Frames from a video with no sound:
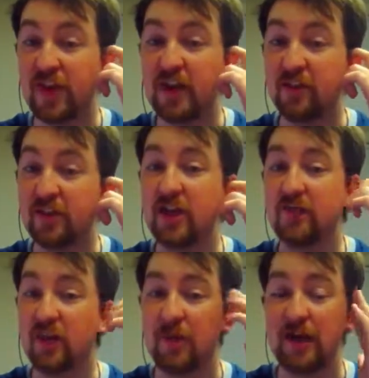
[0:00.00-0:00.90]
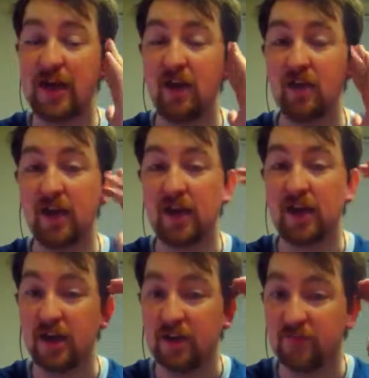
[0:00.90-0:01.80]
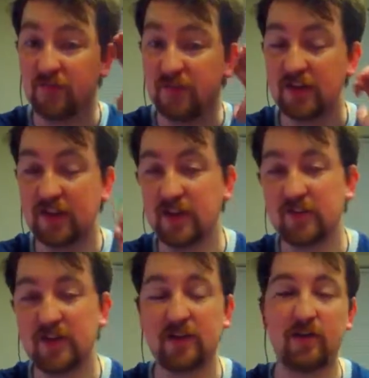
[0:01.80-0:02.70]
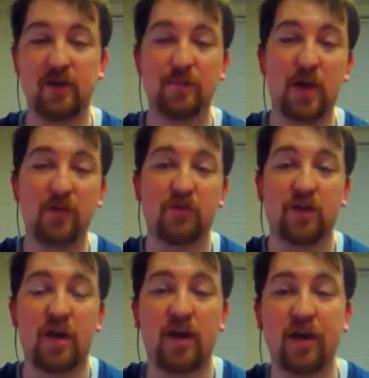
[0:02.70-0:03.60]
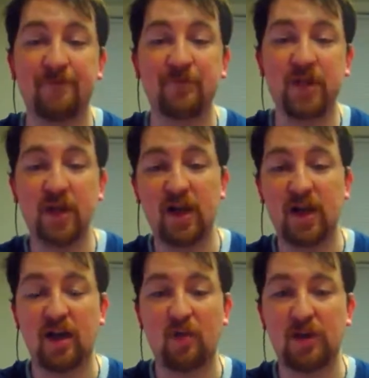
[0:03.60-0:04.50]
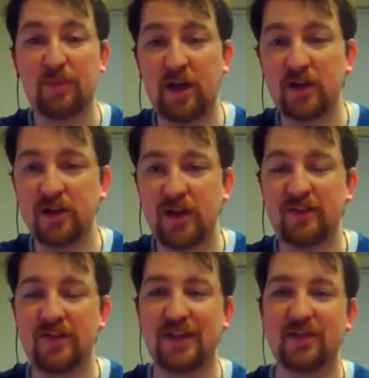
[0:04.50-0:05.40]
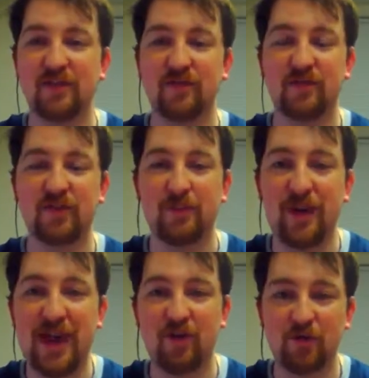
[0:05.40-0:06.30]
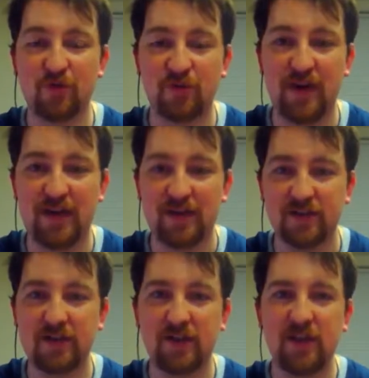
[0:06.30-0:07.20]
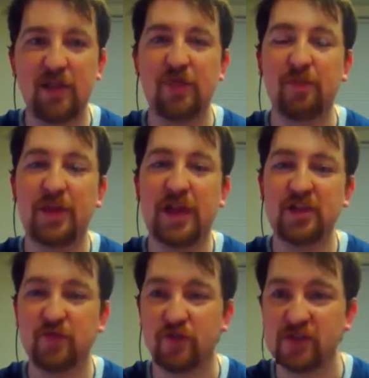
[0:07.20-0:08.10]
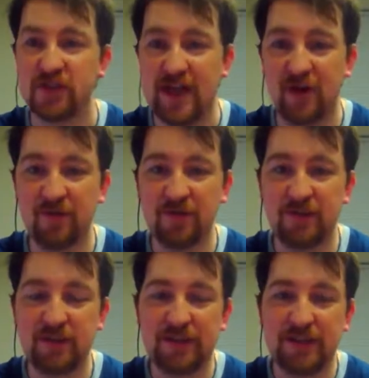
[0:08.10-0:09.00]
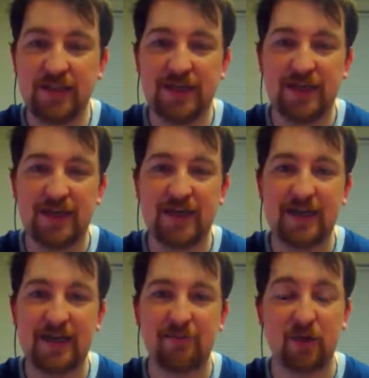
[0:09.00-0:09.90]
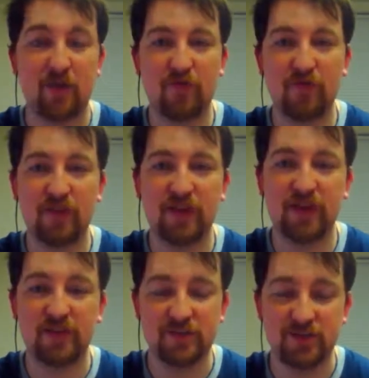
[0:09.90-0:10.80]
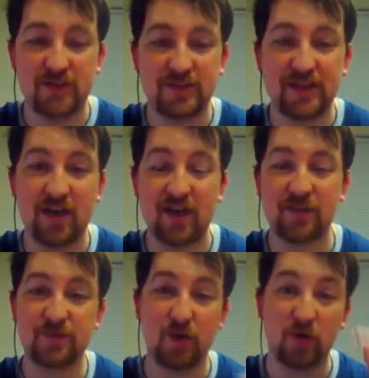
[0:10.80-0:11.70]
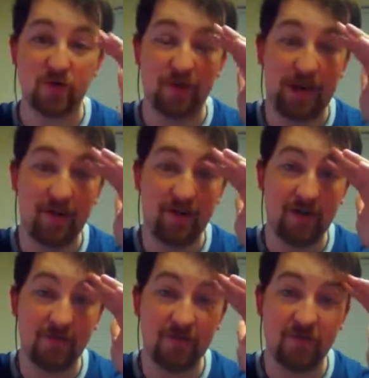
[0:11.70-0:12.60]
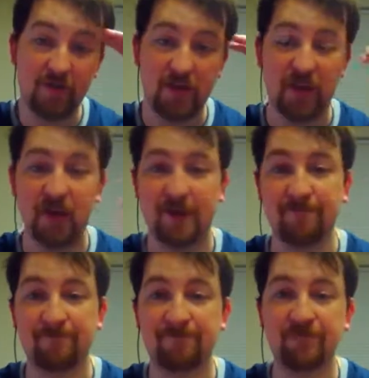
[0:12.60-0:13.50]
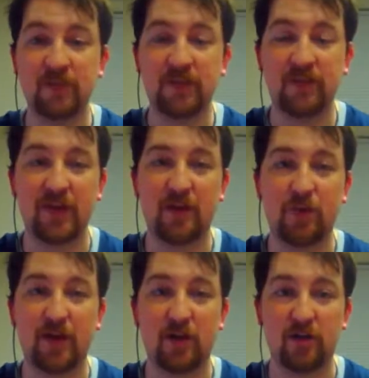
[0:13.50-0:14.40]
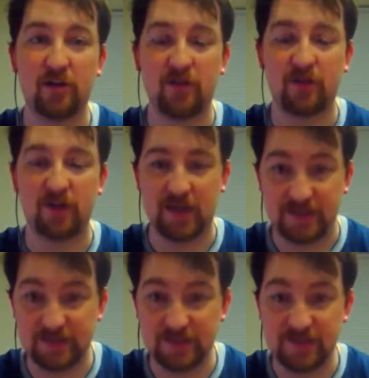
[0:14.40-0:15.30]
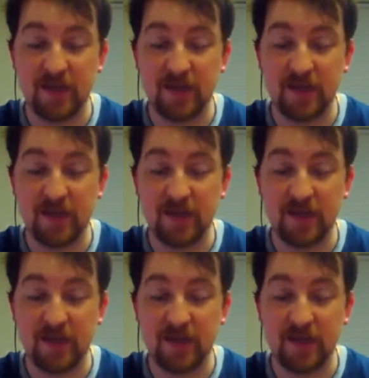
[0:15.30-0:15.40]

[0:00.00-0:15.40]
you, thank you for coming out and visiting us at MonsterCon. We apologize that the panels were not the best for sound, but hopefully Jesse and I spoke loud enough that everybody heard us.